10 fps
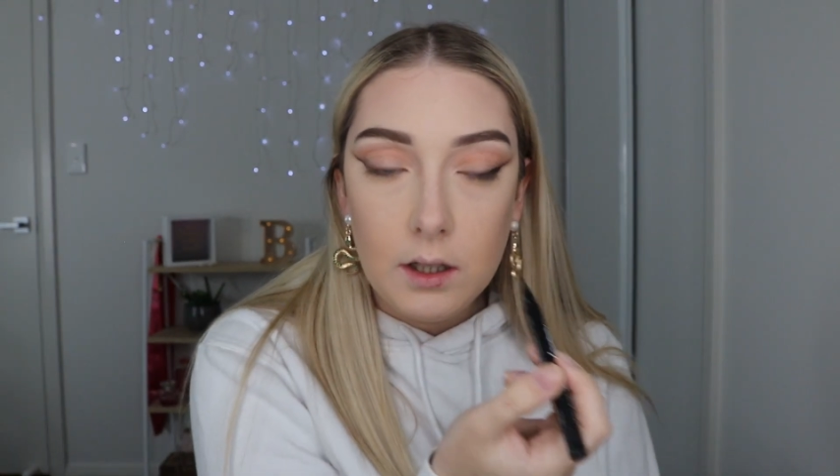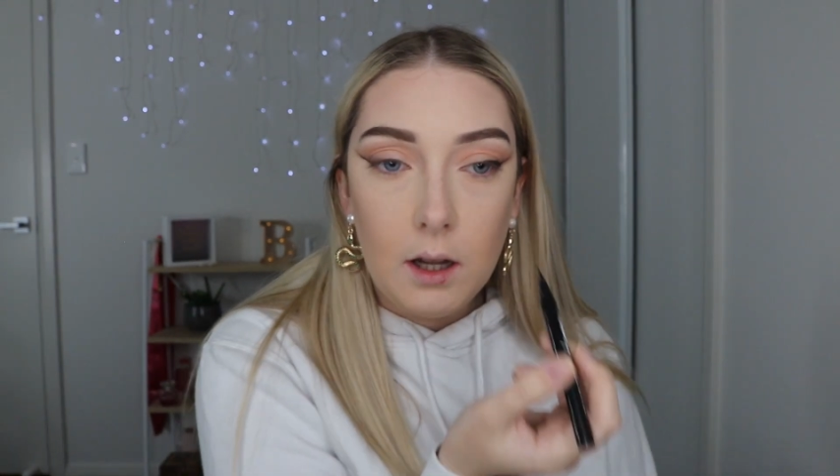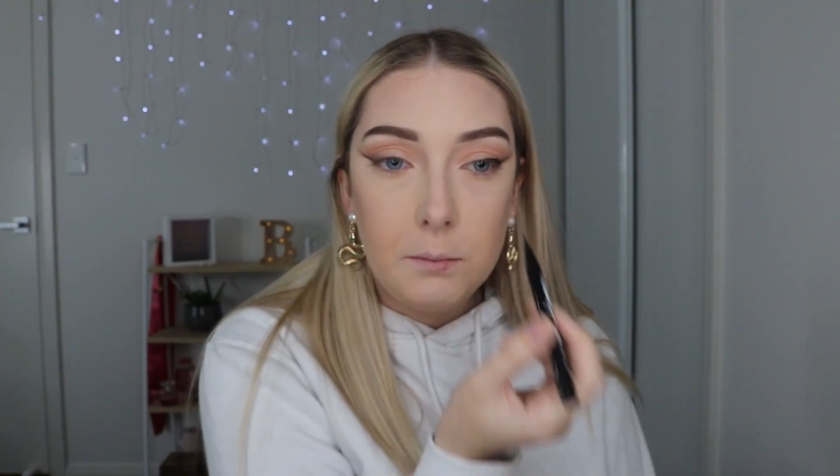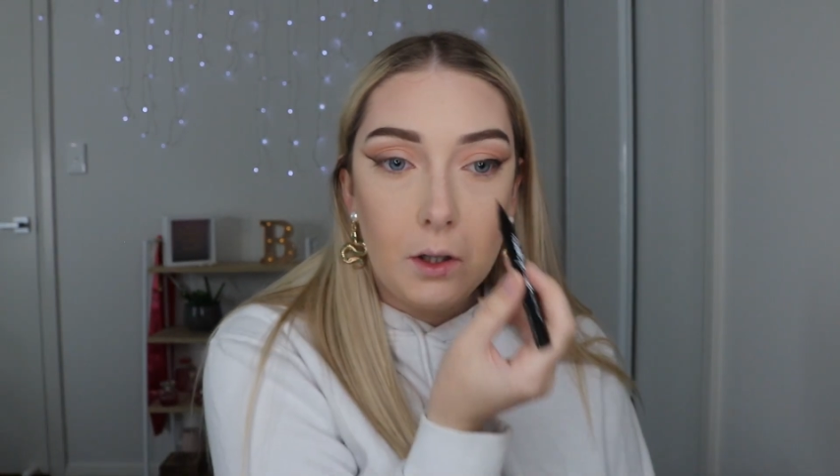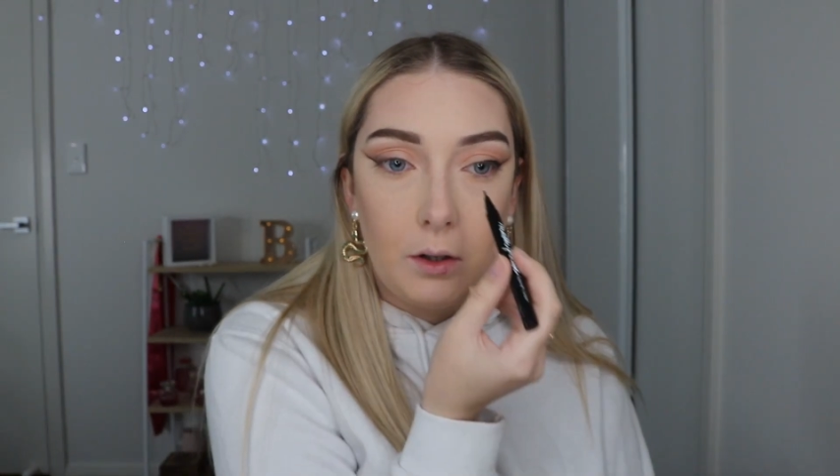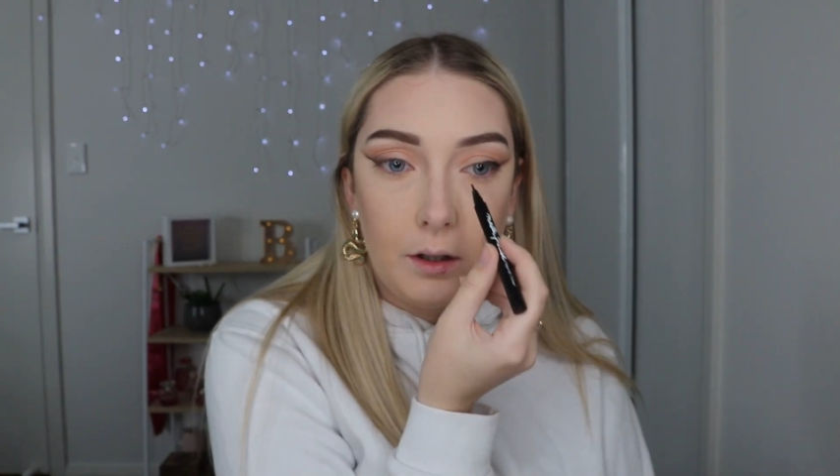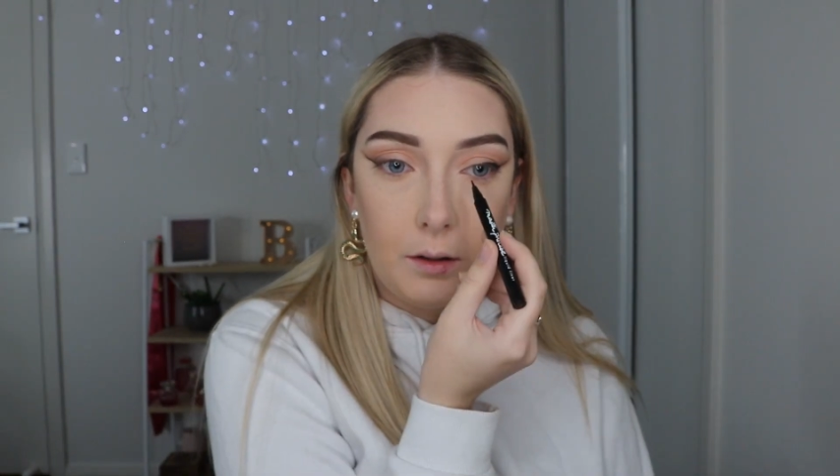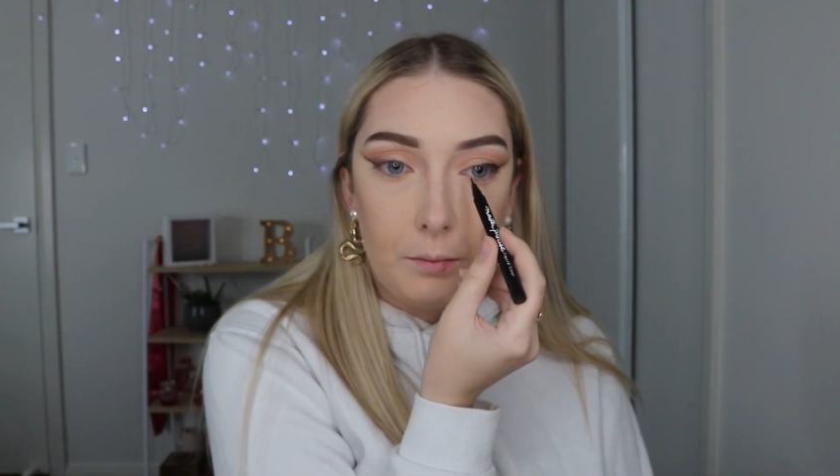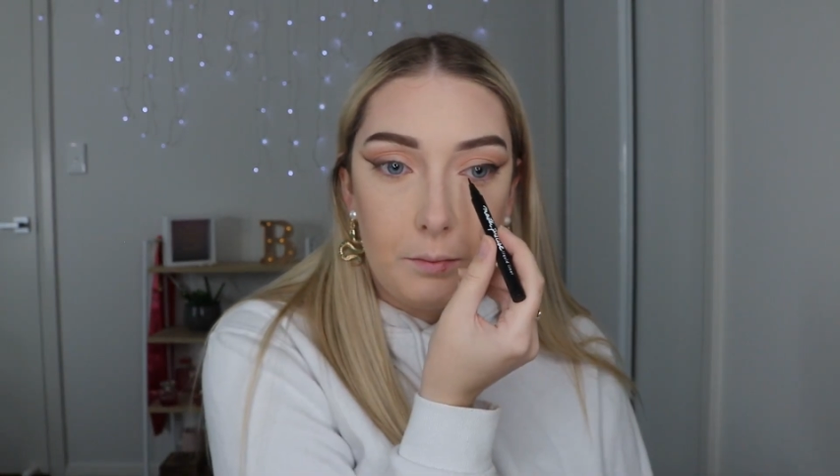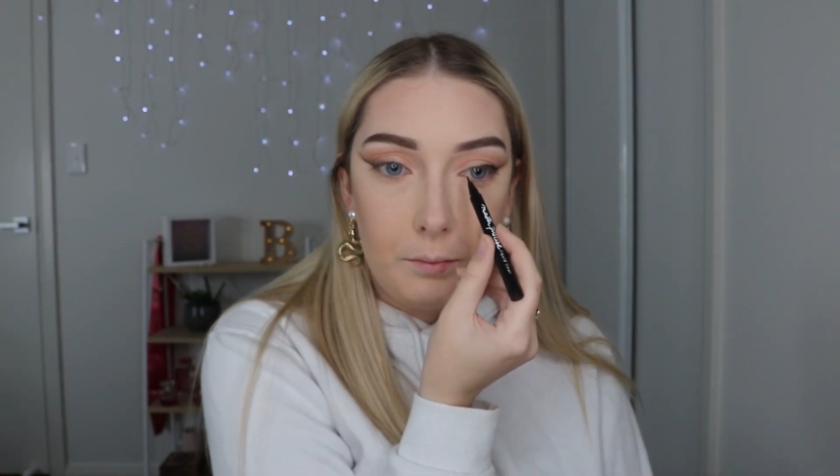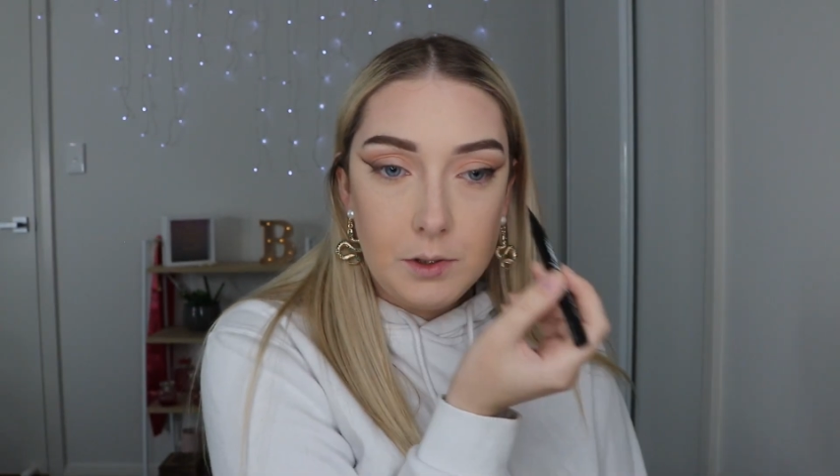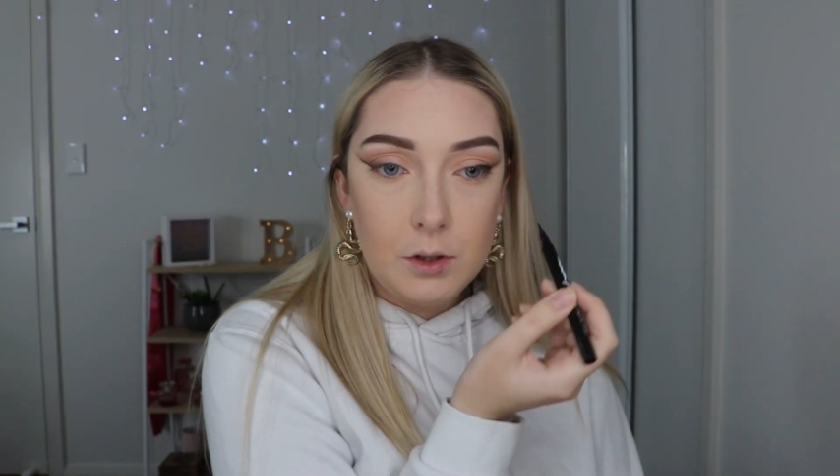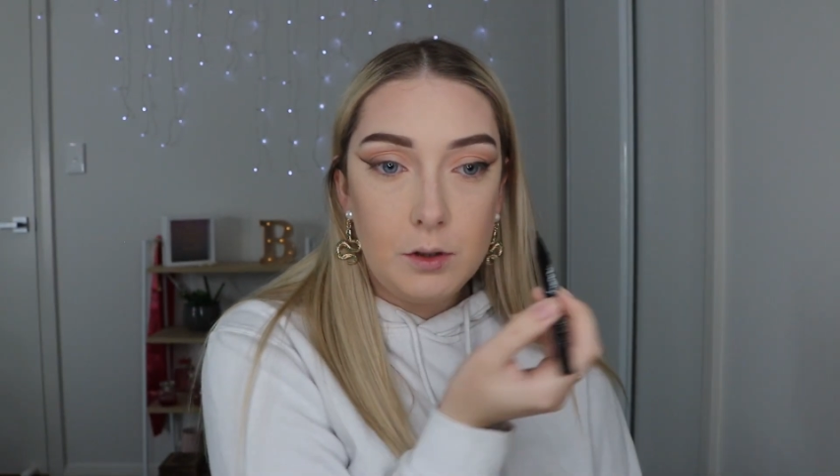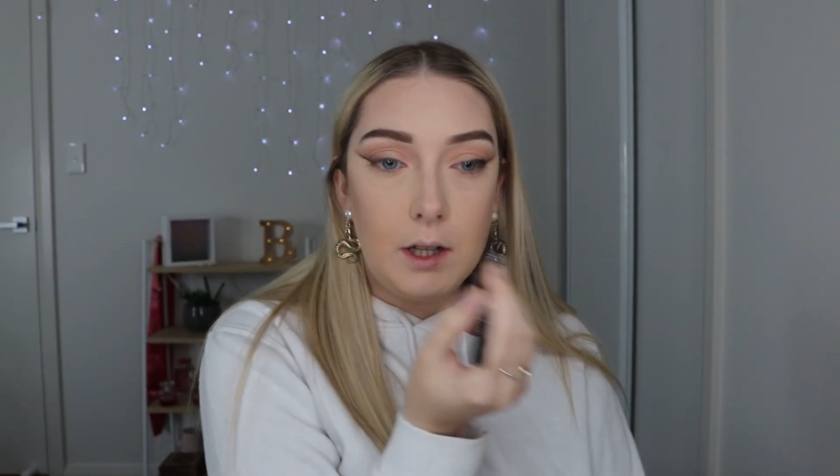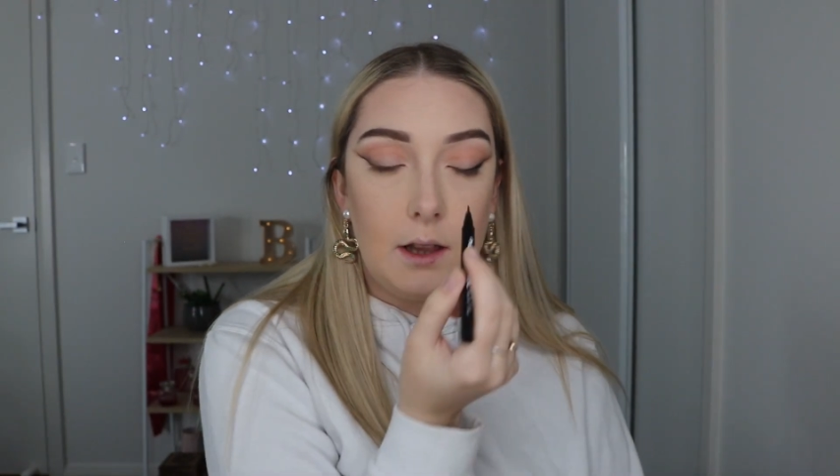I'm gonna do